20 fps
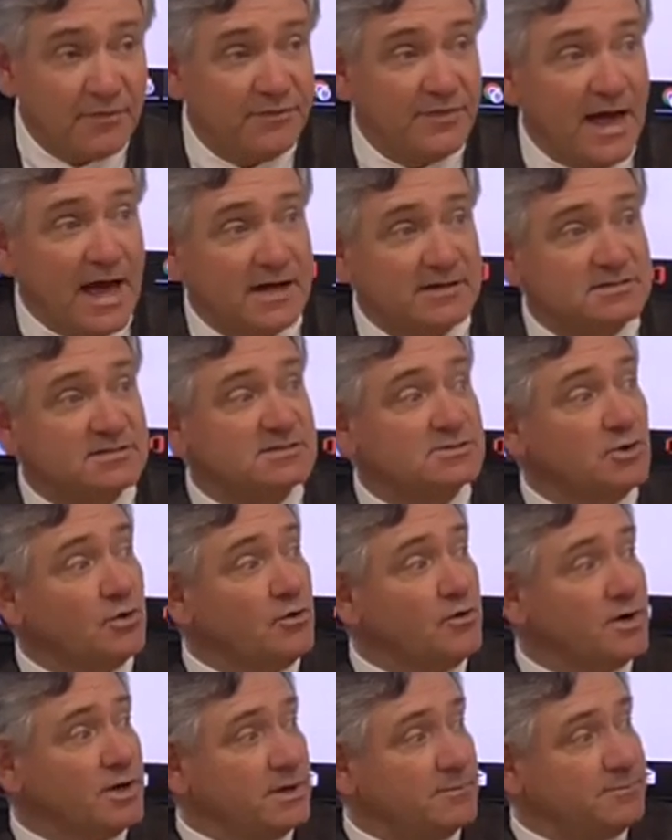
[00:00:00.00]
that's
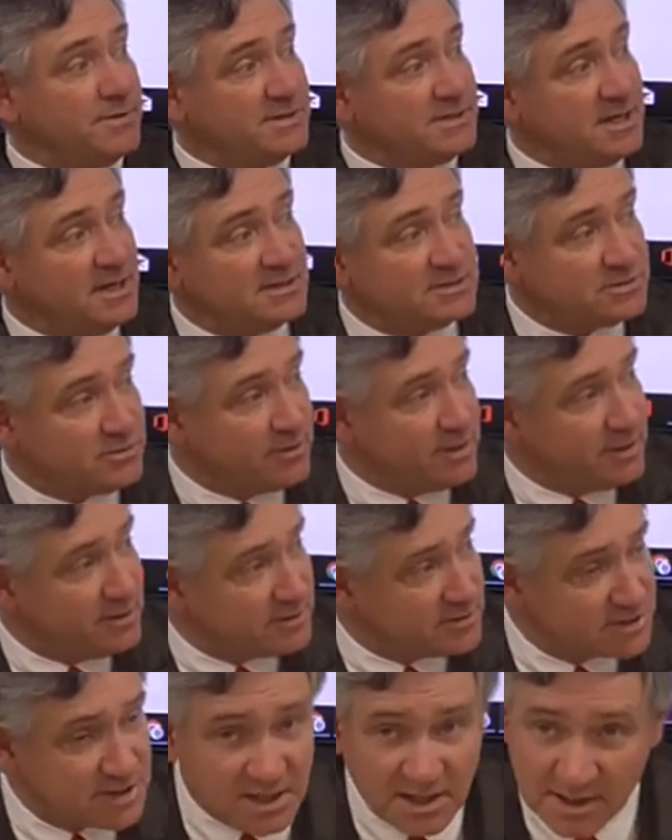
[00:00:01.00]
storing potential
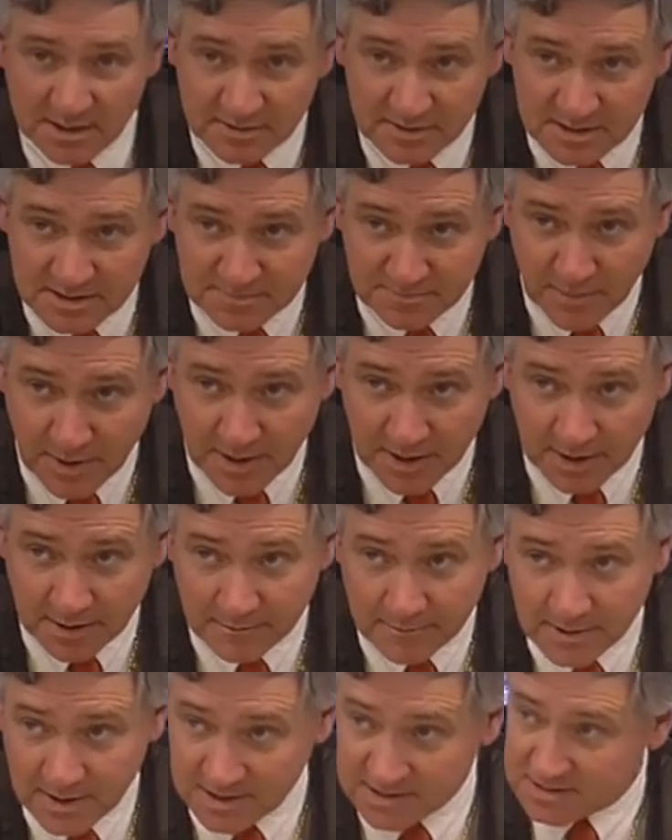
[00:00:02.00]
energy in the spring
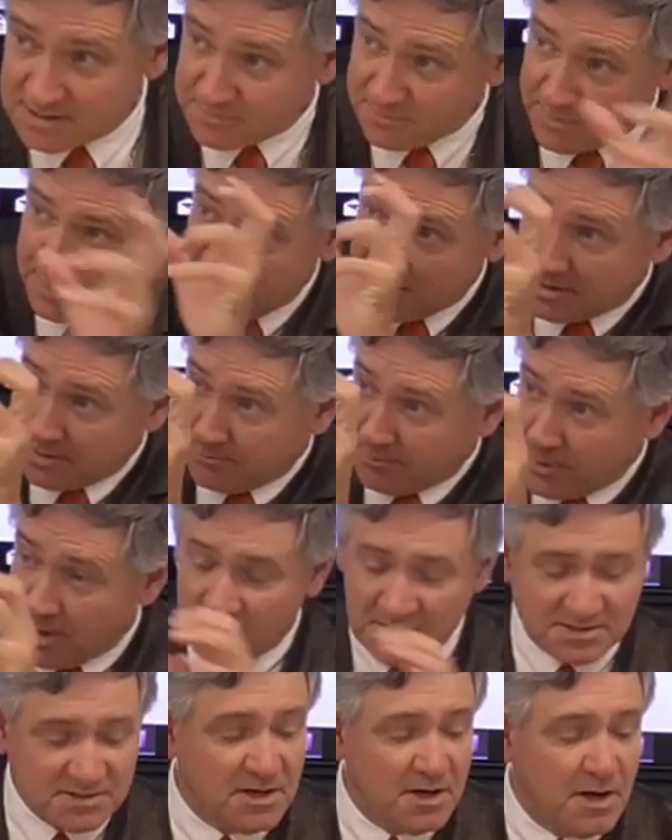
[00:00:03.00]
because it's being
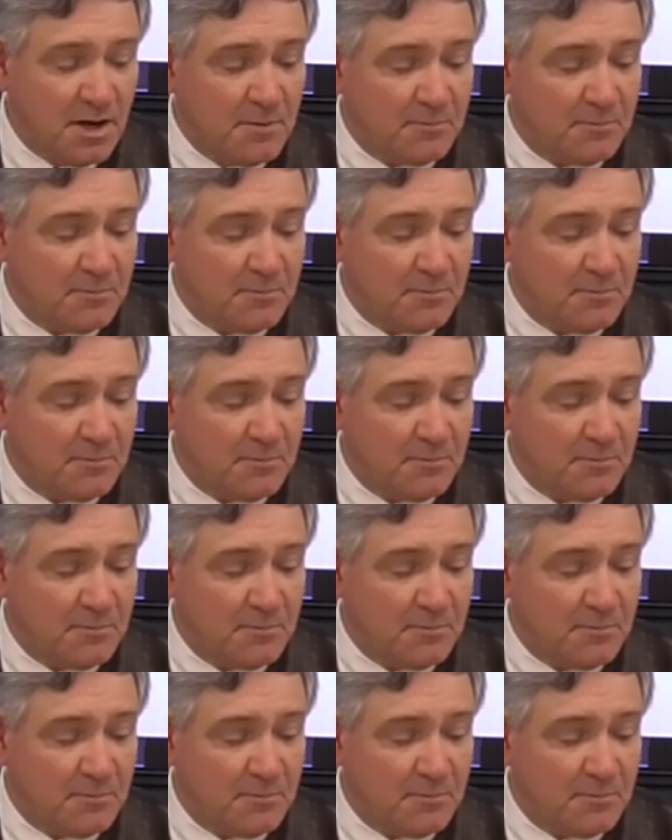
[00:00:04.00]
compressed.